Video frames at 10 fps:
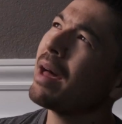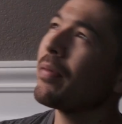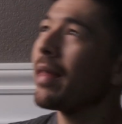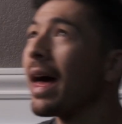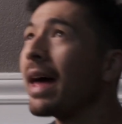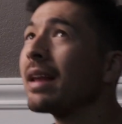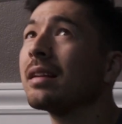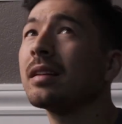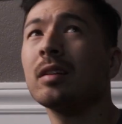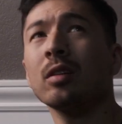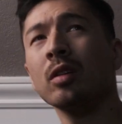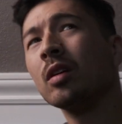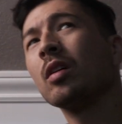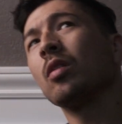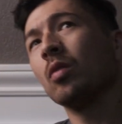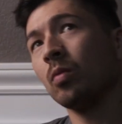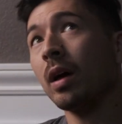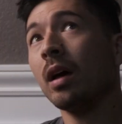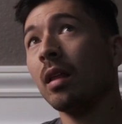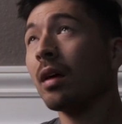and gunning and you're just trying to get
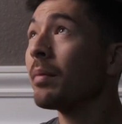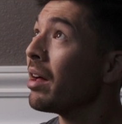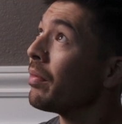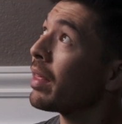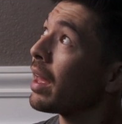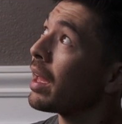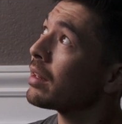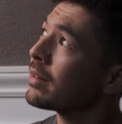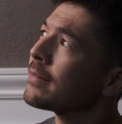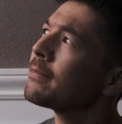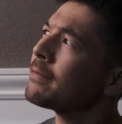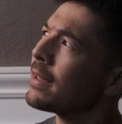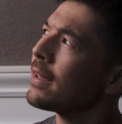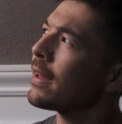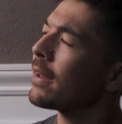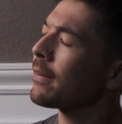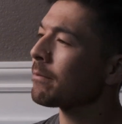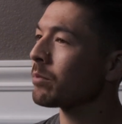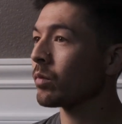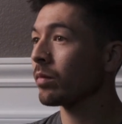the interview, then do
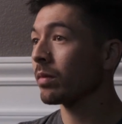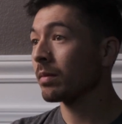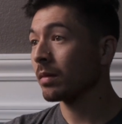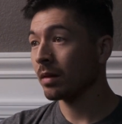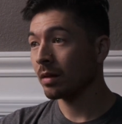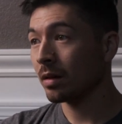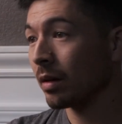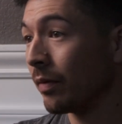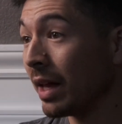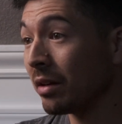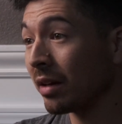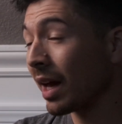your best to get closer to the